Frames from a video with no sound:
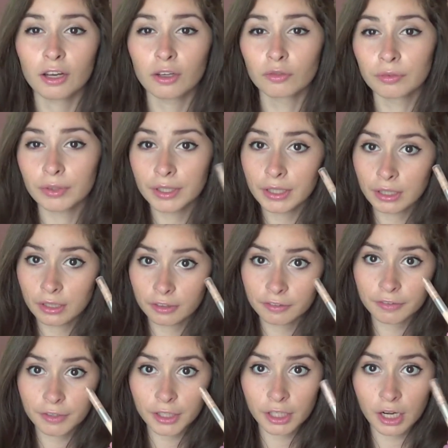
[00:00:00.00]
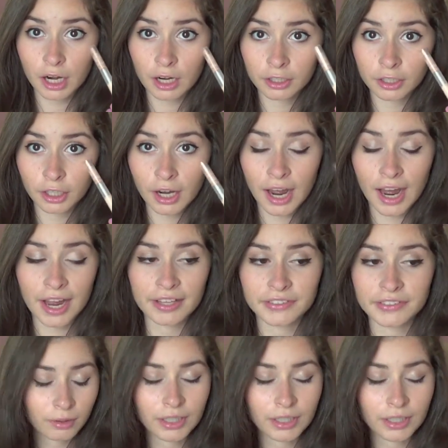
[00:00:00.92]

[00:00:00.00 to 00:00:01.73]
really good for your under eyes.